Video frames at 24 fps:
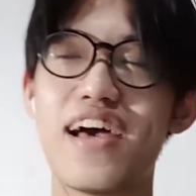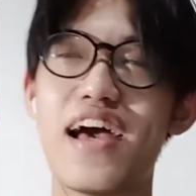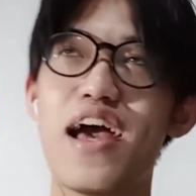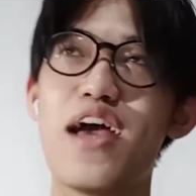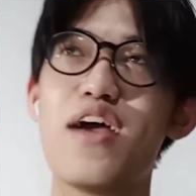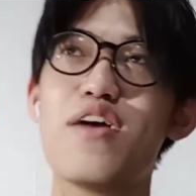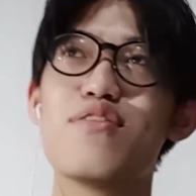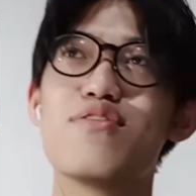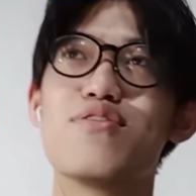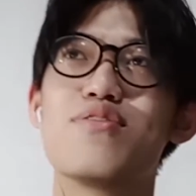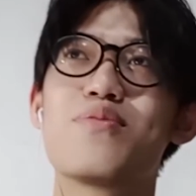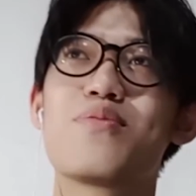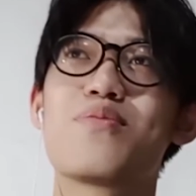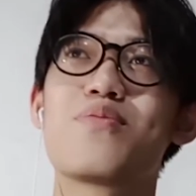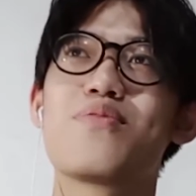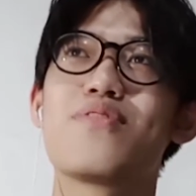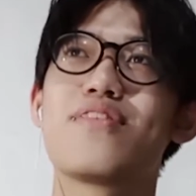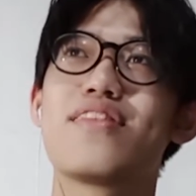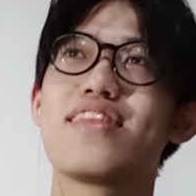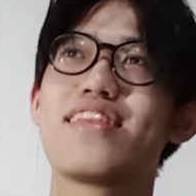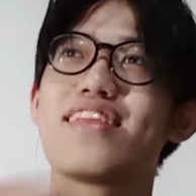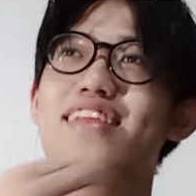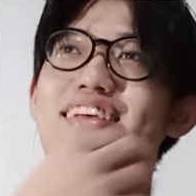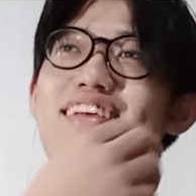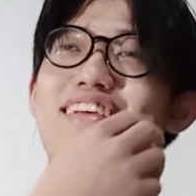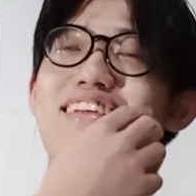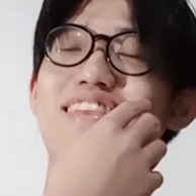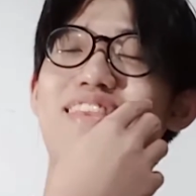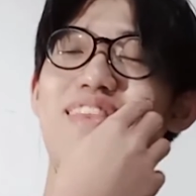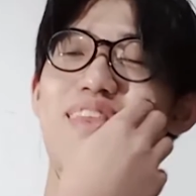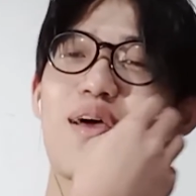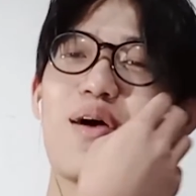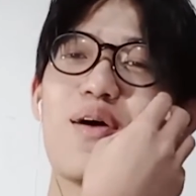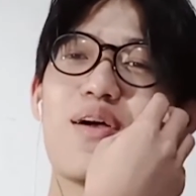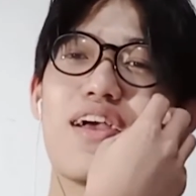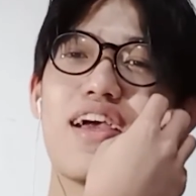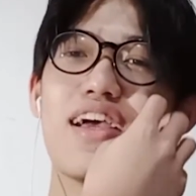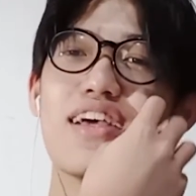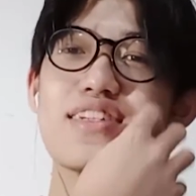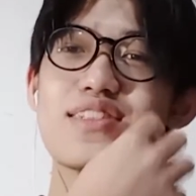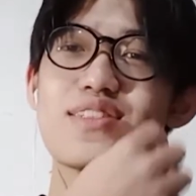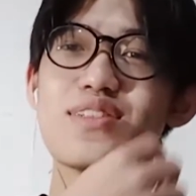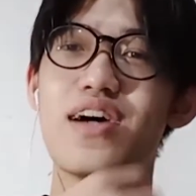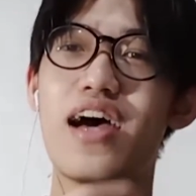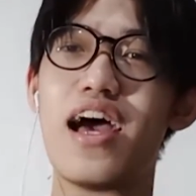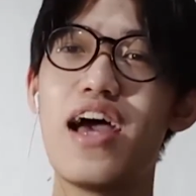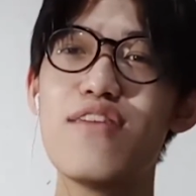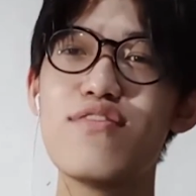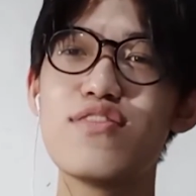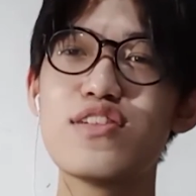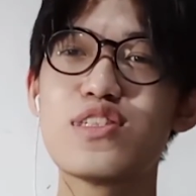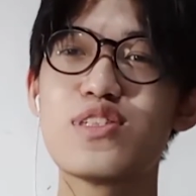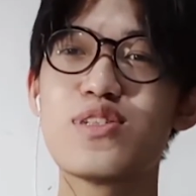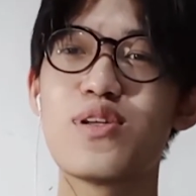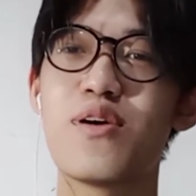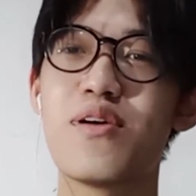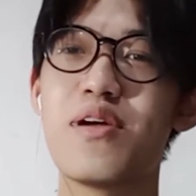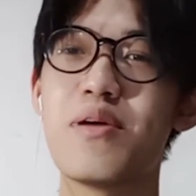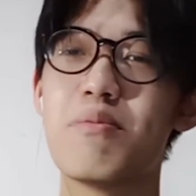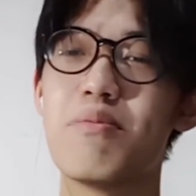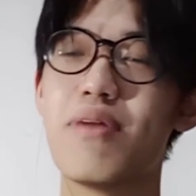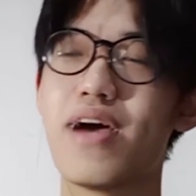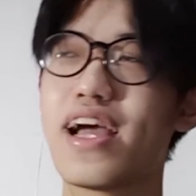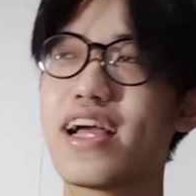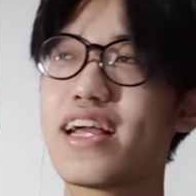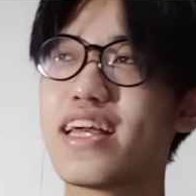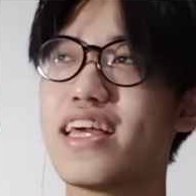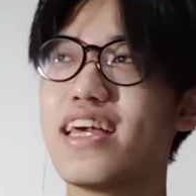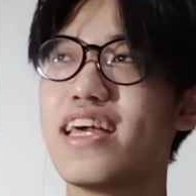I have a story back